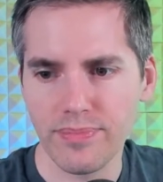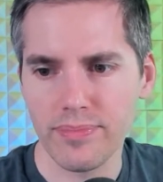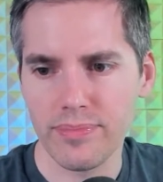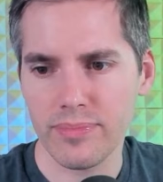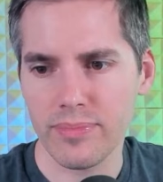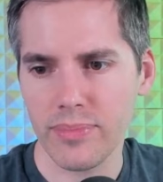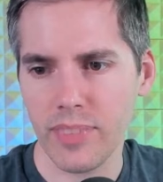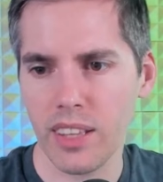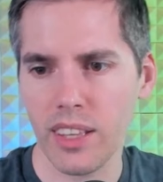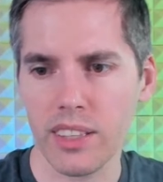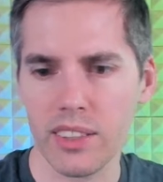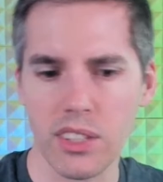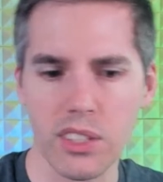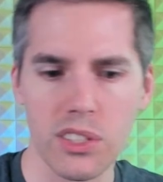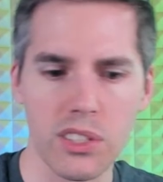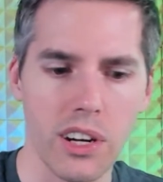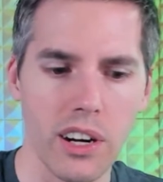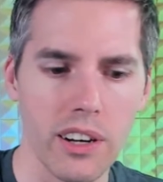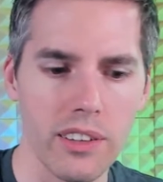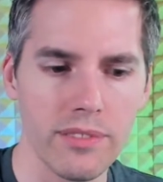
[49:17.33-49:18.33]
I like this
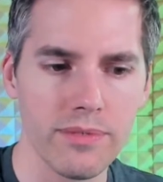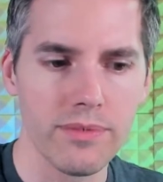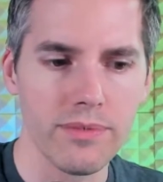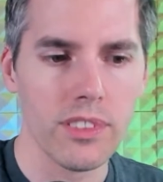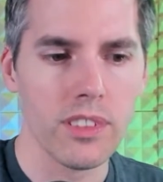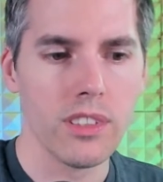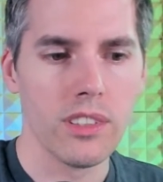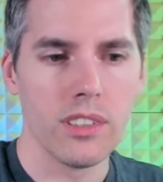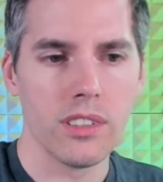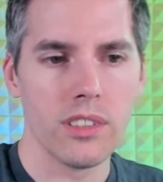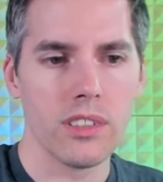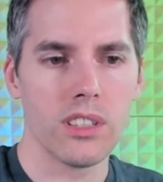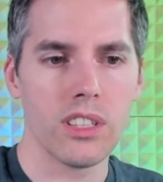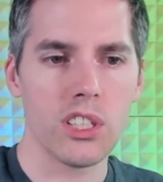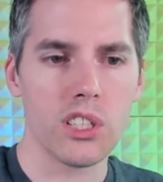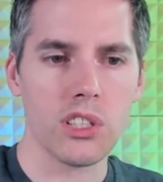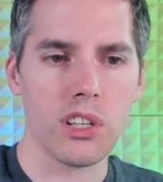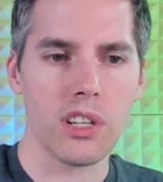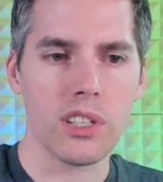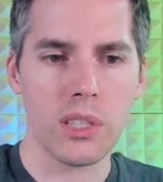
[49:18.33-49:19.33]
card.
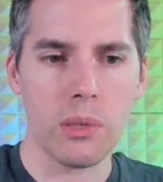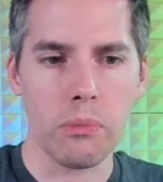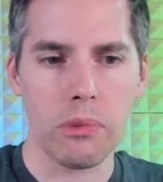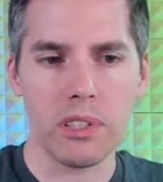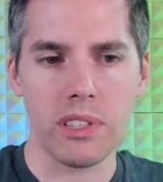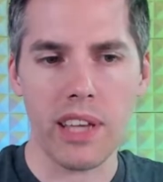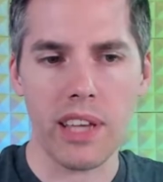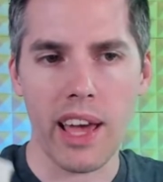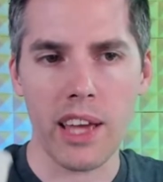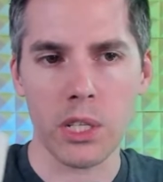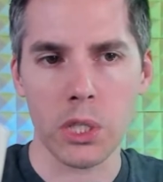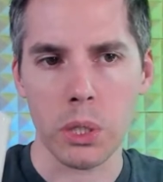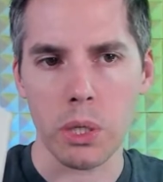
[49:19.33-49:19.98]
Discard somebody's hand,